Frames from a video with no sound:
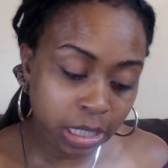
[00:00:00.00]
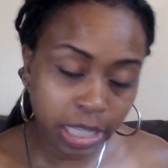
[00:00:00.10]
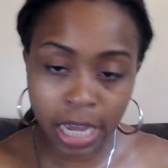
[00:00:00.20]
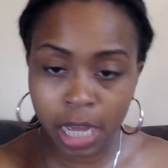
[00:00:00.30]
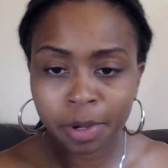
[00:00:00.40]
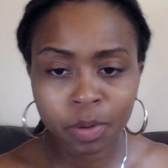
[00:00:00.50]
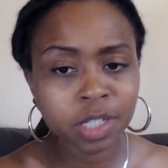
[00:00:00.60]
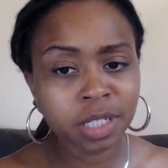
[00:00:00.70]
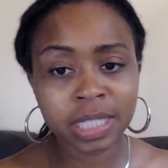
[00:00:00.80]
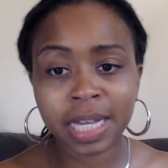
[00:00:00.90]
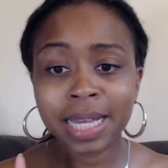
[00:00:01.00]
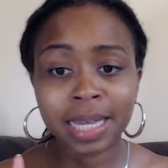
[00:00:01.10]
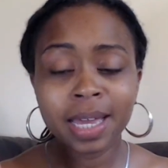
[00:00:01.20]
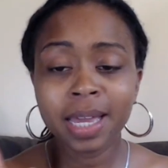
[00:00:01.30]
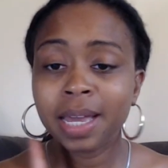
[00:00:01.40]
The common questions, that
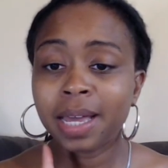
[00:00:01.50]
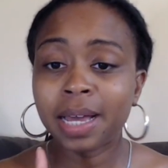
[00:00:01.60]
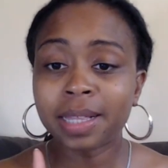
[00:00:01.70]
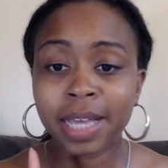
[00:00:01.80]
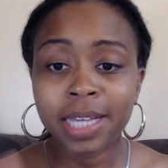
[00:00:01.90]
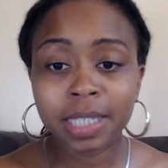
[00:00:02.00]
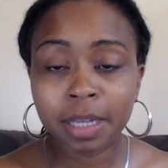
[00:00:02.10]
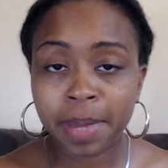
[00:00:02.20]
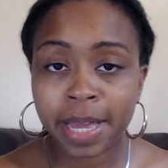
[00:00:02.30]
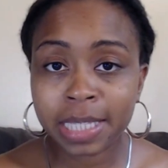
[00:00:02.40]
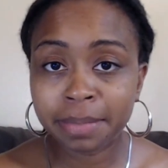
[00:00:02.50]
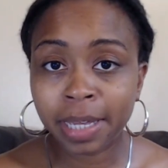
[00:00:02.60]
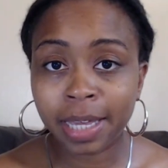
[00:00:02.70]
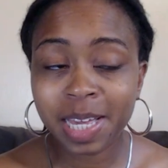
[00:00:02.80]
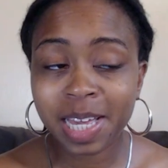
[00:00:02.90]
slipped past me.